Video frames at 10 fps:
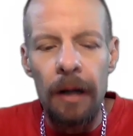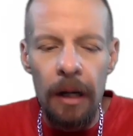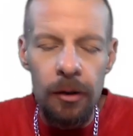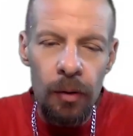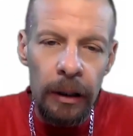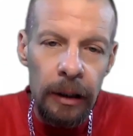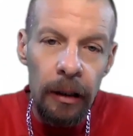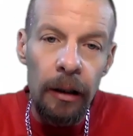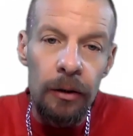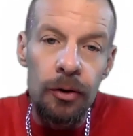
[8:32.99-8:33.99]
And so I
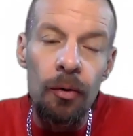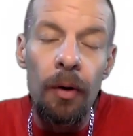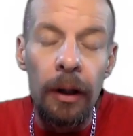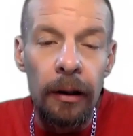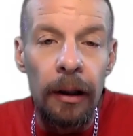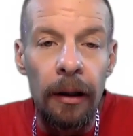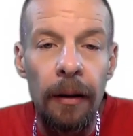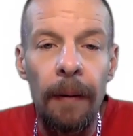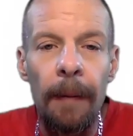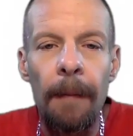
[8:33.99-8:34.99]
think historically,
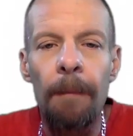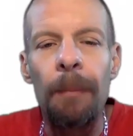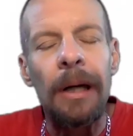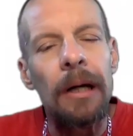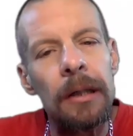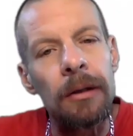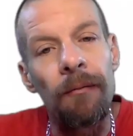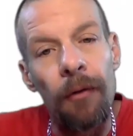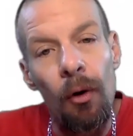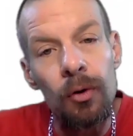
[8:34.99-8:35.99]
because
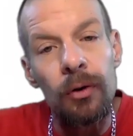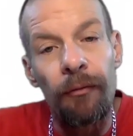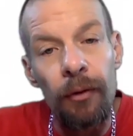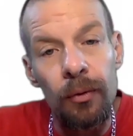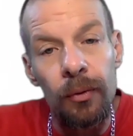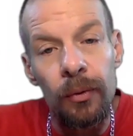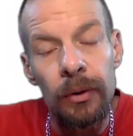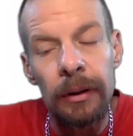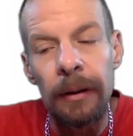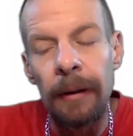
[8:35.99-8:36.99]
of those
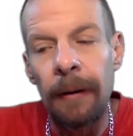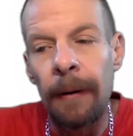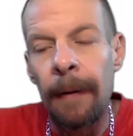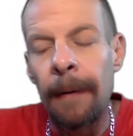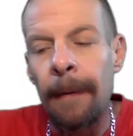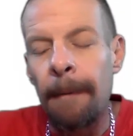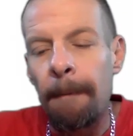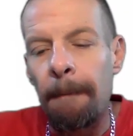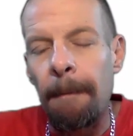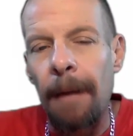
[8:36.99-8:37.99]
views,
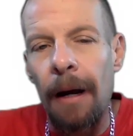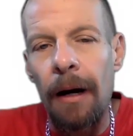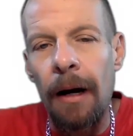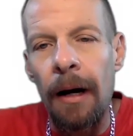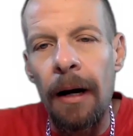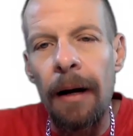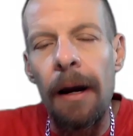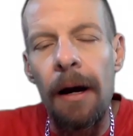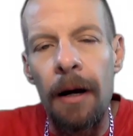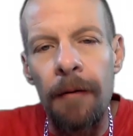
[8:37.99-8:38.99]
I
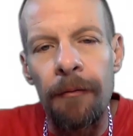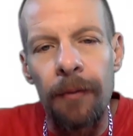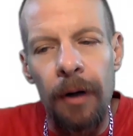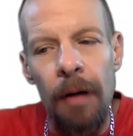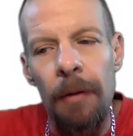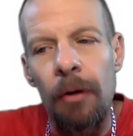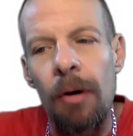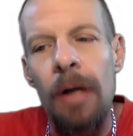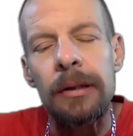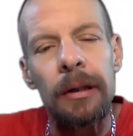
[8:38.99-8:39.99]
have come
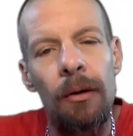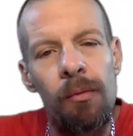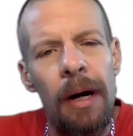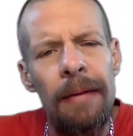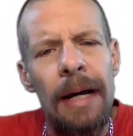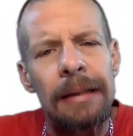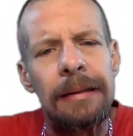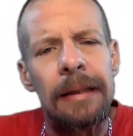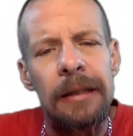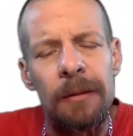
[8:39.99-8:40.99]
across in a way that
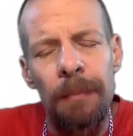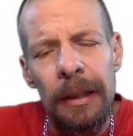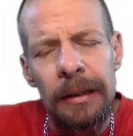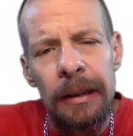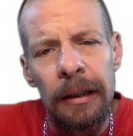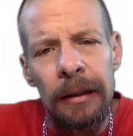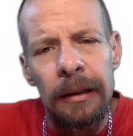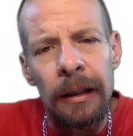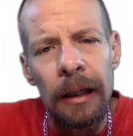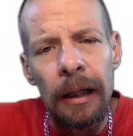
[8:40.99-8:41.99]

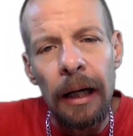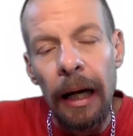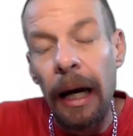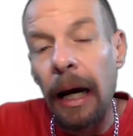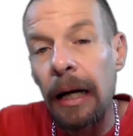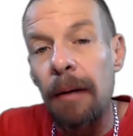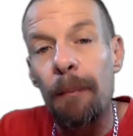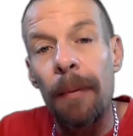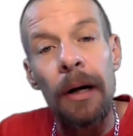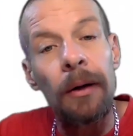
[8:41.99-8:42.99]
dismisses
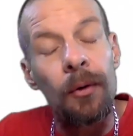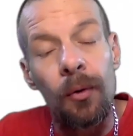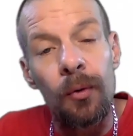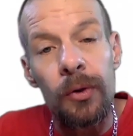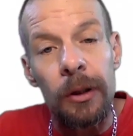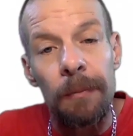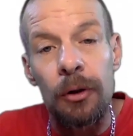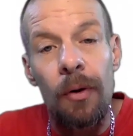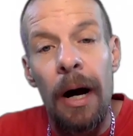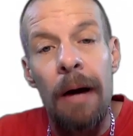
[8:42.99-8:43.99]
anybody who
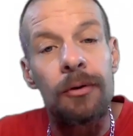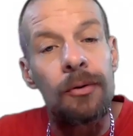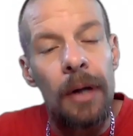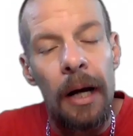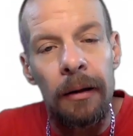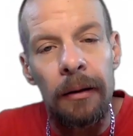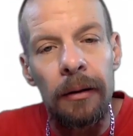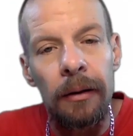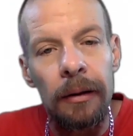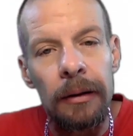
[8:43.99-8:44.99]
subscribes to that
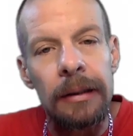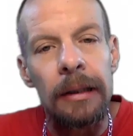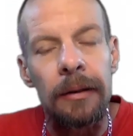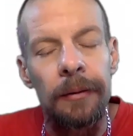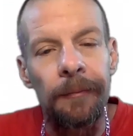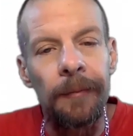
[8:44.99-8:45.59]
system.